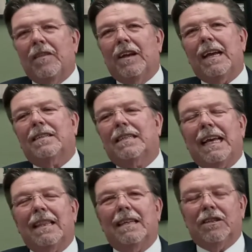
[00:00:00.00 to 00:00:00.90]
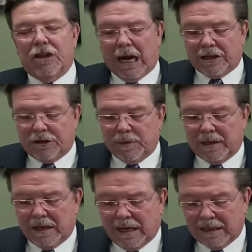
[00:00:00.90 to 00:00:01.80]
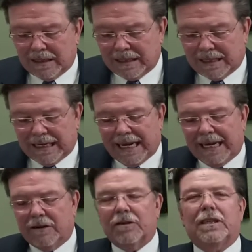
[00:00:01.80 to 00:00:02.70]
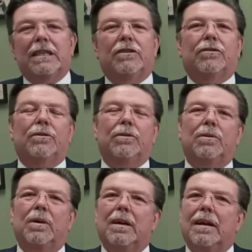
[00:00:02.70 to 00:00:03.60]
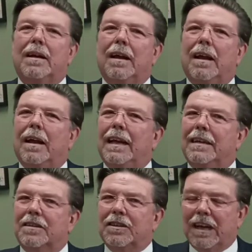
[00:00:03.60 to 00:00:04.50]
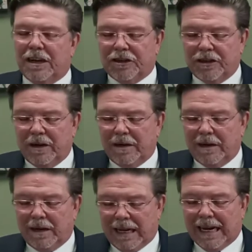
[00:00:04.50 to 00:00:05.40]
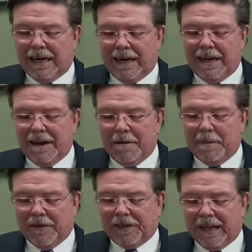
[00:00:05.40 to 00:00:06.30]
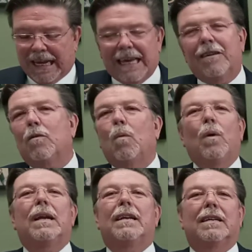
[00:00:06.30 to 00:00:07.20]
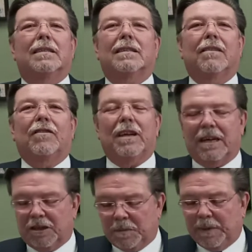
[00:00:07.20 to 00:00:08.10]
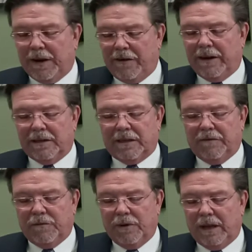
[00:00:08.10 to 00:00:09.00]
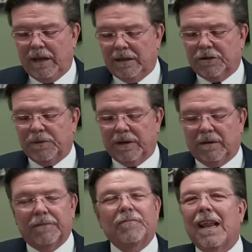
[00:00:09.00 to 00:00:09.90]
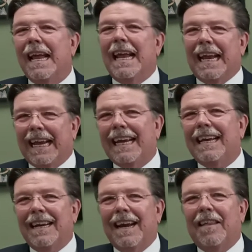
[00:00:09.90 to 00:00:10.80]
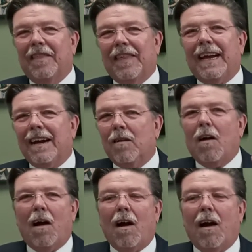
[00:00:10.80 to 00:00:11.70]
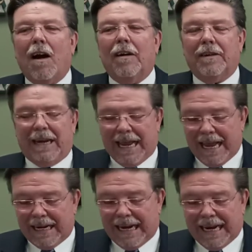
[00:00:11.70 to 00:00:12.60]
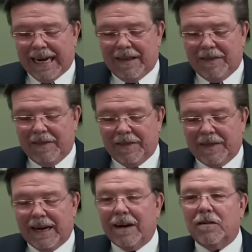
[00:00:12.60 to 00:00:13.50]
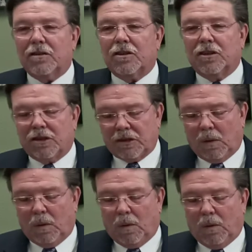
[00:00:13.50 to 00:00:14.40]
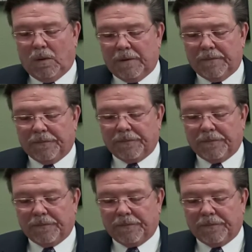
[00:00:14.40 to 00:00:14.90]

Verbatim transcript: The next thing that Joshua does is he enters into a discussion lightly about the inner witness of the experience of Israel. In their heart and in their soul,